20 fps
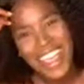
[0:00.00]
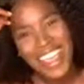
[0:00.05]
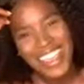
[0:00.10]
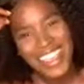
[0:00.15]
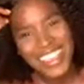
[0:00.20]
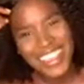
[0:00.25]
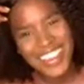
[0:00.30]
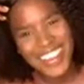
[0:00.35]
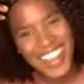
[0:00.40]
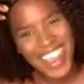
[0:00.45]

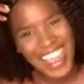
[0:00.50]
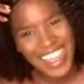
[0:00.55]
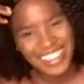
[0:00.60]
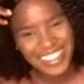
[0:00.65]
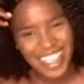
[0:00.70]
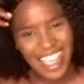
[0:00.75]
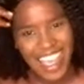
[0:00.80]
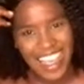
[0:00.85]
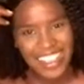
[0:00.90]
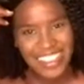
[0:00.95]
You guys
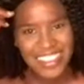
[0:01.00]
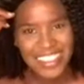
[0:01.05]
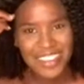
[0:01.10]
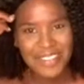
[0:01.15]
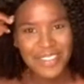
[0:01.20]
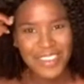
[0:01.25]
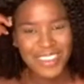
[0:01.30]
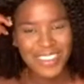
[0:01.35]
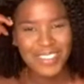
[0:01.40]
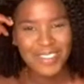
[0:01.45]
ask the
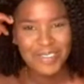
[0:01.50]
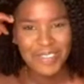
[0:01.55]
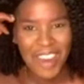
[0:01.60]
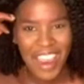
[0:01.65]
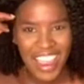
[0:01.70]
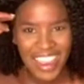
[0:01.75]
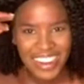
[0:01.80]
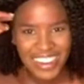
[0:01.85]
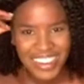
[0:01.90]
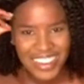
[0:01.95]
most
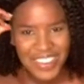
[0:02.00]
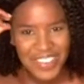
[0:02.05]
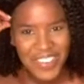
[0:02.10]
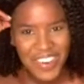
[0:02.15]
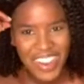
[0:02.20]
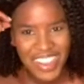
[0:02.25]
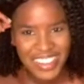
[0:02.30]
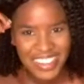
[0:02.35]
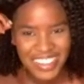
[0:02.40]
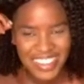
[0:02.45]
random
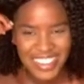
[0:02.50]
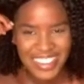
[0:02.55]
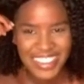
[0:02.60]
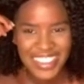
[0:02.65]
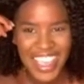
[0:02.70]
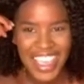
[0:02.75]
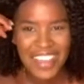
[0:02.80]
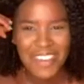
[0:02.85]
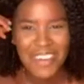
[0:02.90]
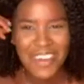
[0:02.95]
questions.
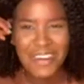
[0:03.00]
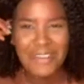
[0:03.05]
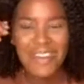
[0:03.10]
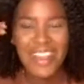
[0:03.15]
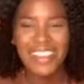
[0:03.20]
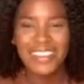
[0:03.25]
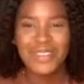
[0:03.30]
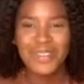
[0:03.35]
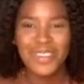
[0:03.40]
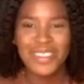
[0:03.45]
Like, what am I
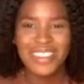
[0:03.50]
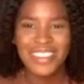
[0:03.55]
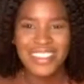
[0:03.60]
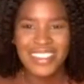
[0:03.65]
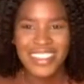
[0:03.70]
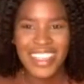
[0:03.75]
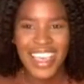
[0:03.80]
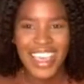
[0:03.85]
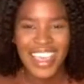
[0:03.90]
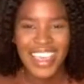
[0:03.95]
supposed to
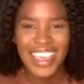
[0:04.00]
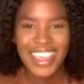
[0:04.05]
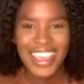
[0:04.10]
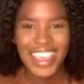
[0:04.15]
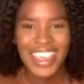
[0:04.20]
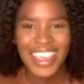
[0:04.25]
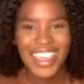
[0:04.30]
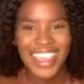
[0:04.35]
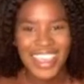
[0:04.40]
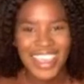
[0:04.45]
say?
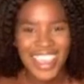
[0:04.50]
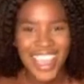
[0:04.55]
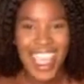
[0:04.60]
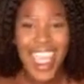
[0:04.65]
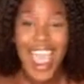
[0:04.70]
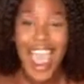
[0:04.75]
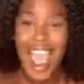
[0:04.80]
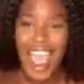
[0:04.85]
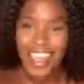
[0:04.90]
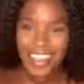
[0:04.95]

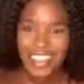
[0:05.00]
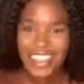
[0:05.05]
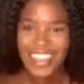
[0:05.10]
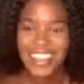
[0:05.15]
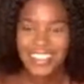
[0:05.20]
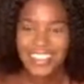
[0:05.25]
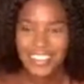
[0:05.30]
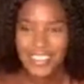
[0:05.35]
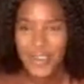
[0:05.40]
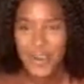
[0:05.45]
I
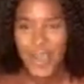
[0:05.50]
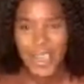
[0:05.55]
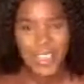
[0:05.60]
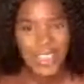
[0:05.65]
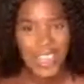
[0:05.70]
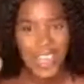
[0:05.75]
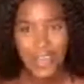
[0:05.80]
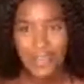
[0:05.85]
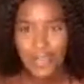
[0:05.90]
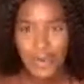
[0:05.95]
think so. I think
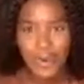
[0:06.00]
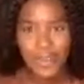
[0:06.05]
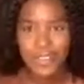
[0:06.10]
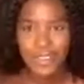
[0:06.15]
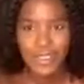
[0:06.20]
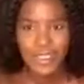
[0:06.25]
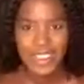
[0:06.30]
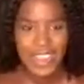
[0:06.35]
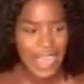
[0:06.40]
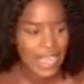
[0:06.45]
I've always
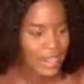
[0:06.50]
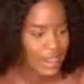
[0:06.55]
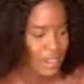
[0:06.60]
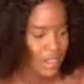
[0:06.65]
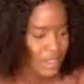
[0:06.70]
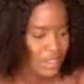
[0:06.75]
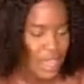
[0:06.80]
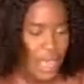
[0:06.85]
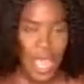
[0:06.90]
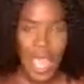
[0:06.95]
looked like
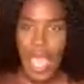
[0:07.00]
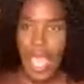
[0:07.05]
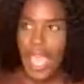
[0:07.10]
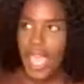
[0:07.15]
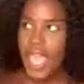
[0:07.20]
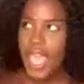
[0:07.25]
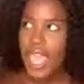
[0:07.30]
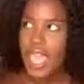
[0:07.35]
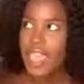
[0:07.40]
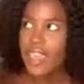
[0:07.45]
this.
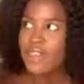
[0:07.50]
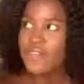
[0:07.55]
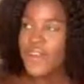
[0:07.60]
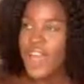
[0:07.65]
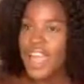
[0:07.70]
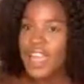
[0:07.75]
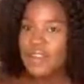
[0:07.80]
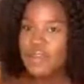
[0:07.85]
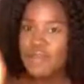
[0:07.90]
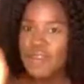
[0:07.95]
If I
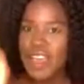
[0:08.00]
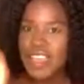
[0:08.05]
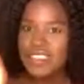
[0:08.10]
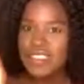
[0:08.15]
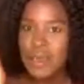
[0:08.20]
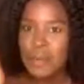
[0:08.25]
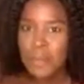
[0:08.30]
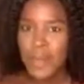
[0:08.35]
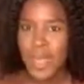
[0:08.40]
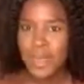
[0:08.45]
can find
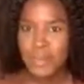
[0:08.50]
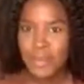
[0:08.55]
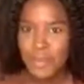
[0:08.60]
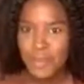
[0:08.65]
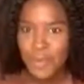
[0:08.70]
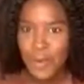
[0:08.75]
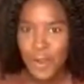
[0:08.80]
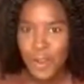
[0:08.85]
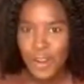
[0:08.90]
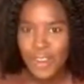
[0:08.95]
some baby
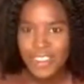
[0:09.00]
photos,